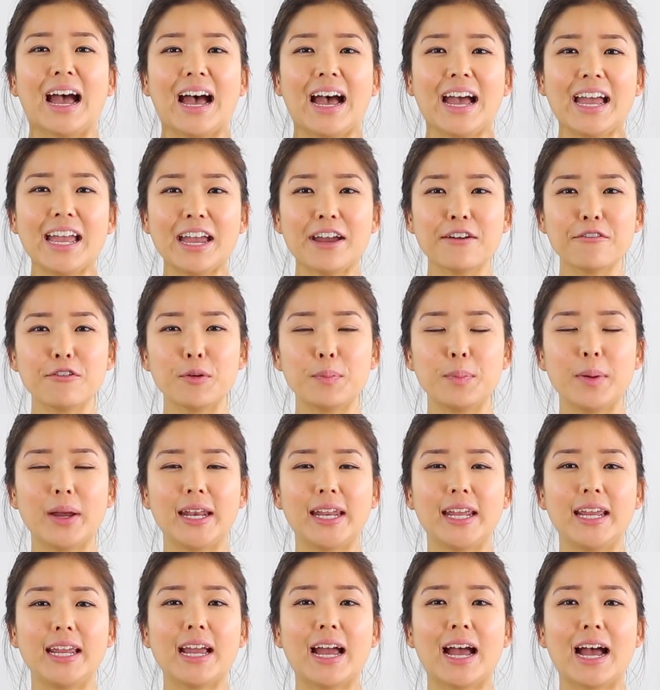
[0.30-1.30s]
Hi
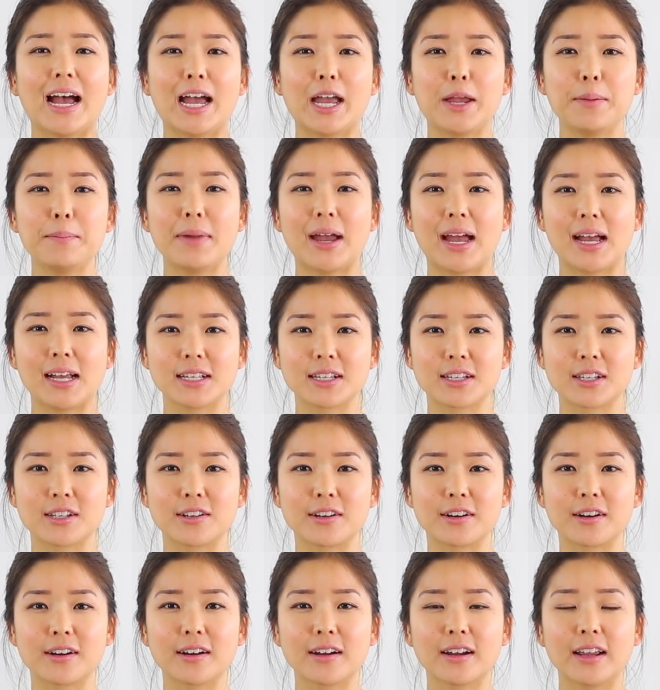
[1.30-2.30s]
everybody, I'm
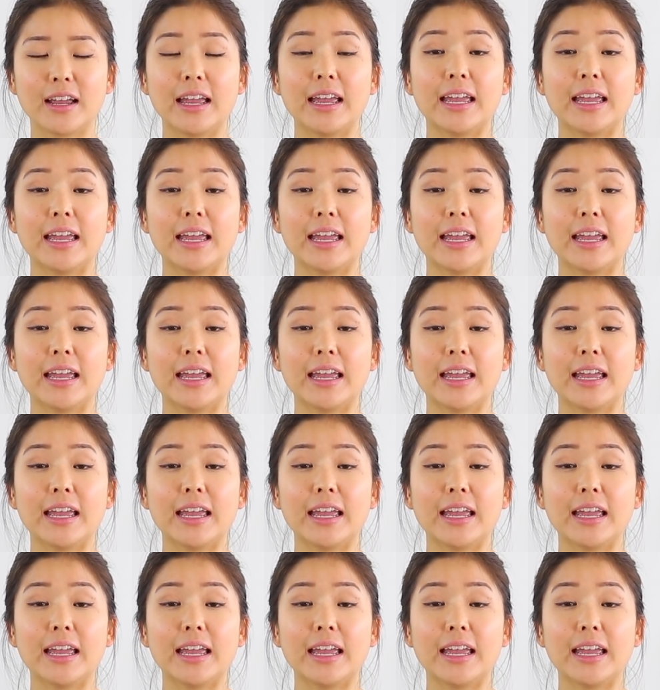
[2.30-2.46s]
Esther.